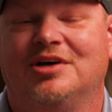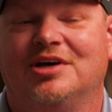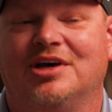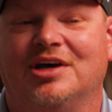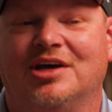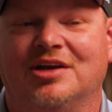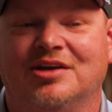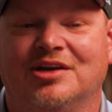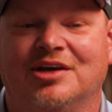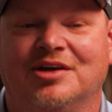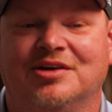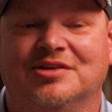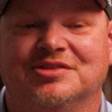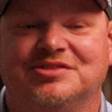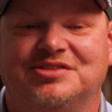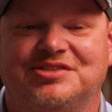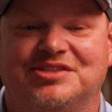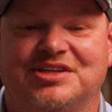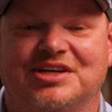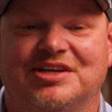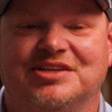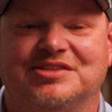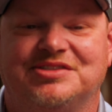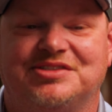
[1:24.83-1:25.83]
And then
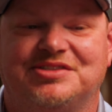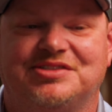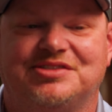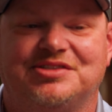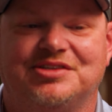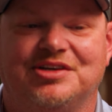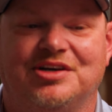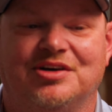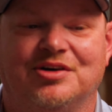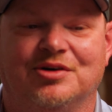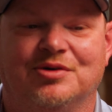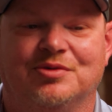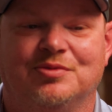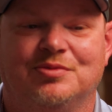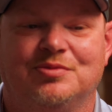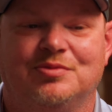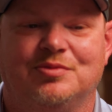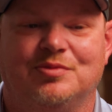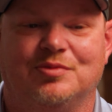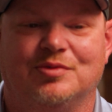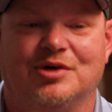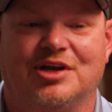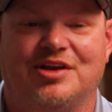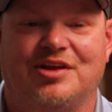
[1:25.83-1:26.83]
since,
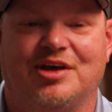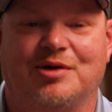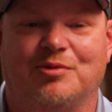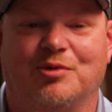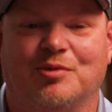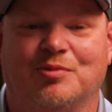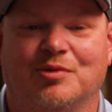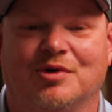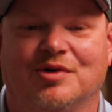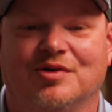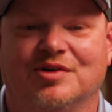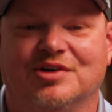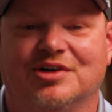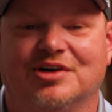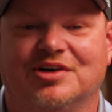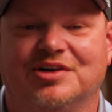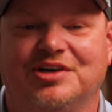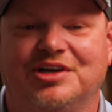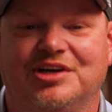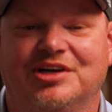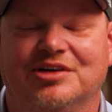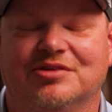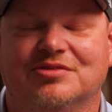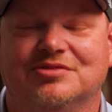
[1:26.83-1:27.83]
I think we're rolling on
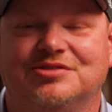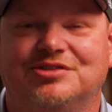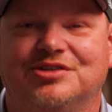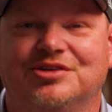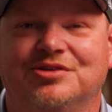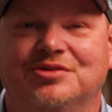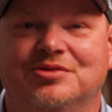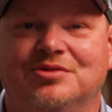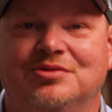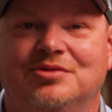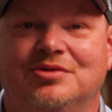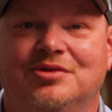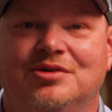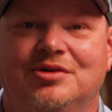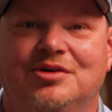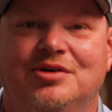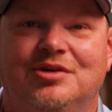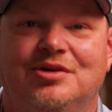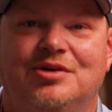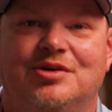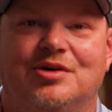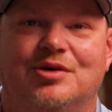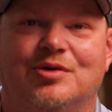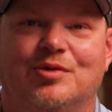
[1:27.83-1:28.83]
year 2,
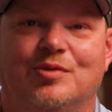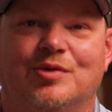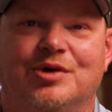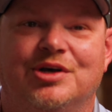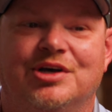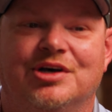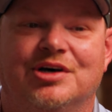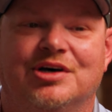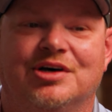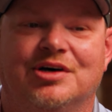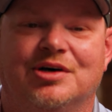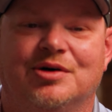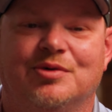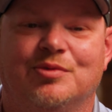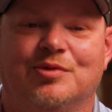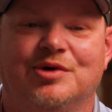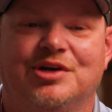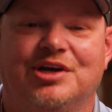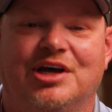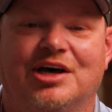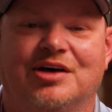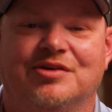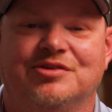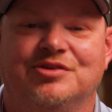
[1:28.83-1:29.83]
we
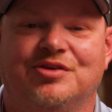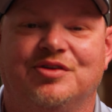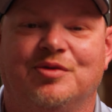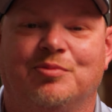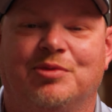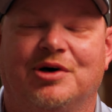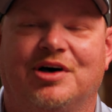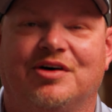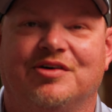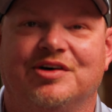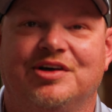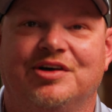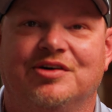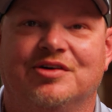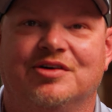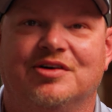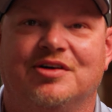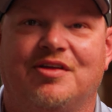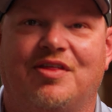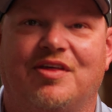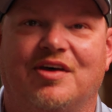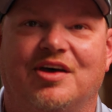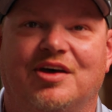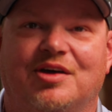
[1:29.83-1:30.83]
now do the
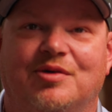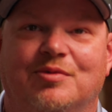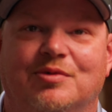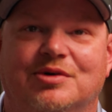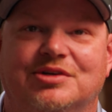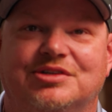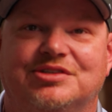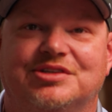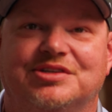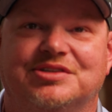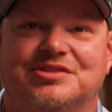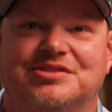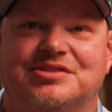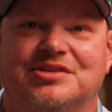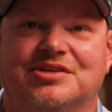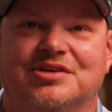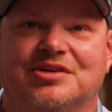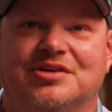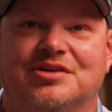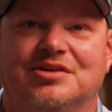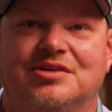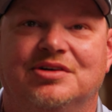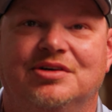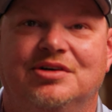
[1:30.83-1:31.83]
polyurethane, which is
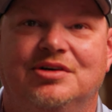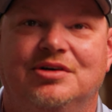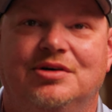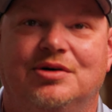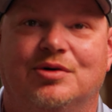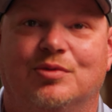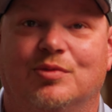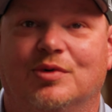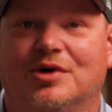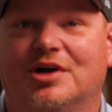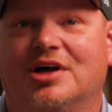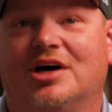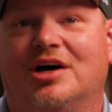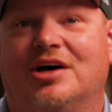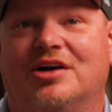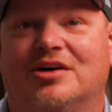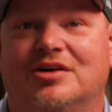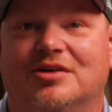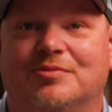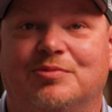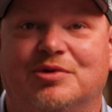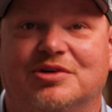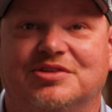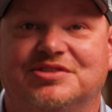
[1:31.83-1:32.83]

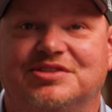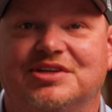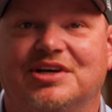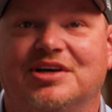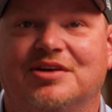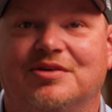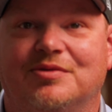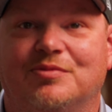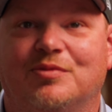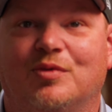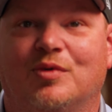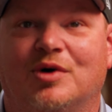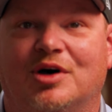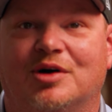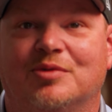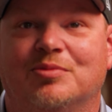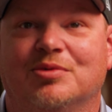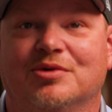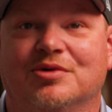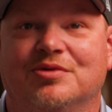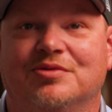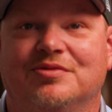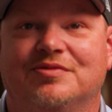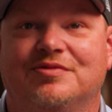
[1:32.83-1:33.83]
100%
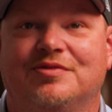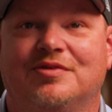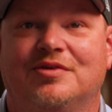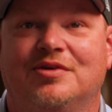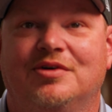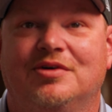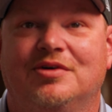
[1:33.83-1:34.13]
waterproof.